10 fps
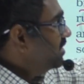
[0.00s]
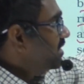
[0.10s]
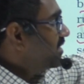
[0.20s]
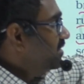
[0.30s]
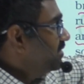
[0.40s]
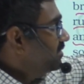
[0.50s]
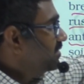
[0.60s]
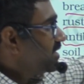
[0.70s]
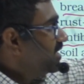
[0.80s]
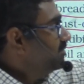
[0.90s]
and
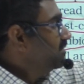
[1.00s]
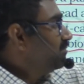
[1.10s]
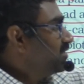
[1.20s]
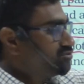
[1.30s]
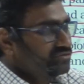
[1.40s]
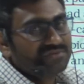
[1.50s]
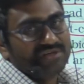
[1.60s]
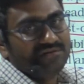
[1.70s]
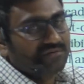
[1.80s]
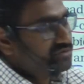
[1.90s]
edible mushrooms
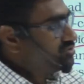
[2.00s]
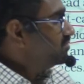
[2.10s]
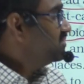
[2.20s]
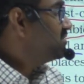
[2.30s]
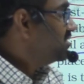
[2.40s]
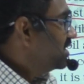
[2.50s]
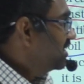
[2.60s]
and toadstools.